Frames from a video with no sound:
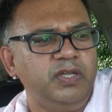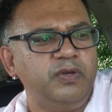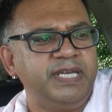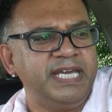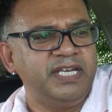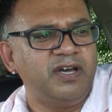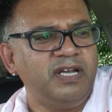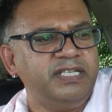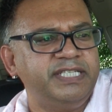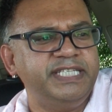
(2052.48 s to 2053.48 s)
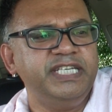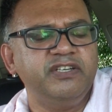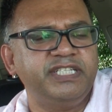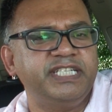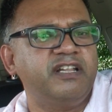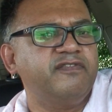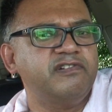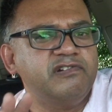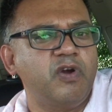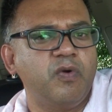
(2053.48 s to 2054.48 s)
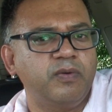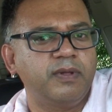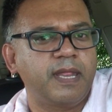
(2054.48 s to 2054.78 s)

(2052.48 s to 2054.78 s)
You cannot see yourself grow.